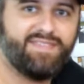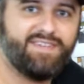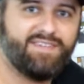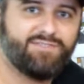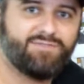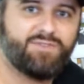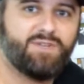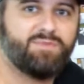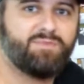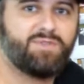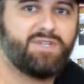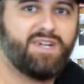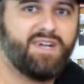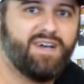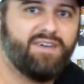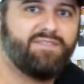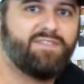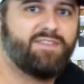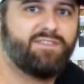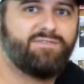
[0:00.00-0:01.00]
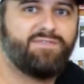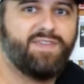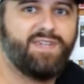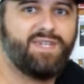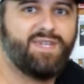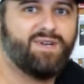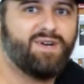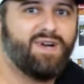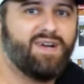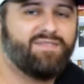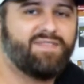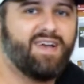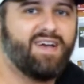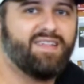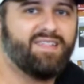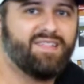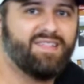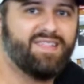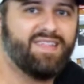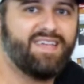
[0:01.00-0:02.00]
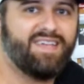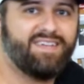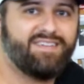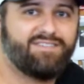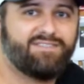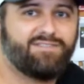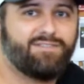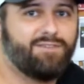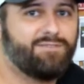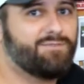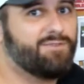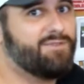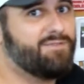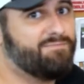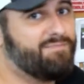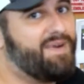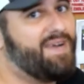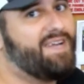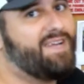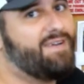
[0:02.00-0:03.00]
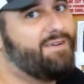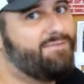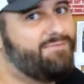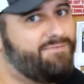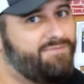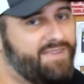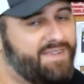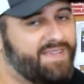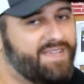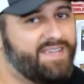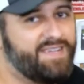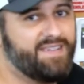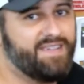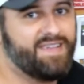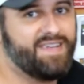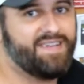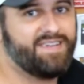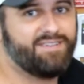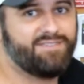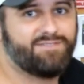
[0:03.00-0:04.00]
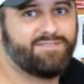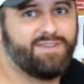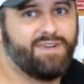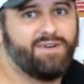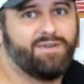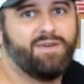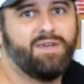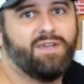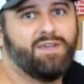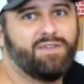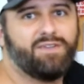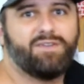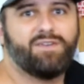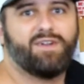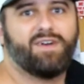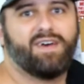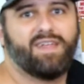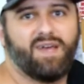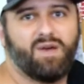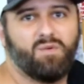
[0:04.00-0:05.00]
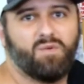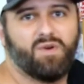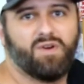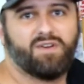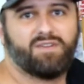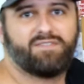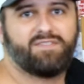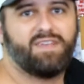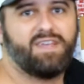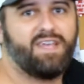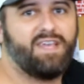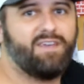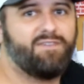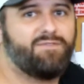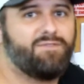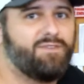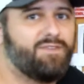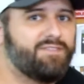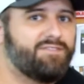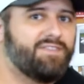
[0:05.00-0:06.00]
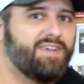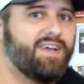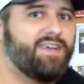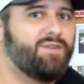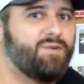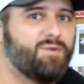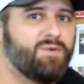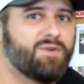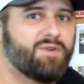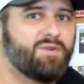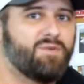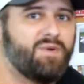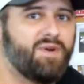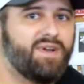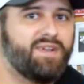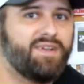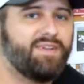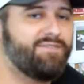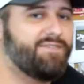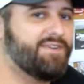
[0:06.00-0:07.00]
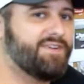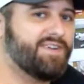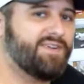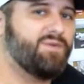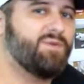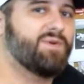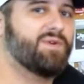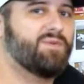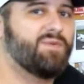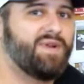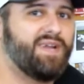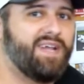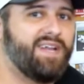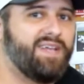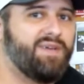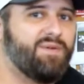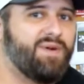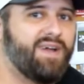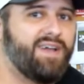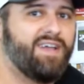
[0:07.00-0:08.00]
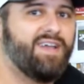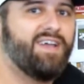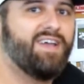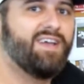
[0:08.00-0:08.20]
the description of this video. I've got links. Those are my affiliate links, so you know how that works. If you decide to order one, if you're gonna order one anyway,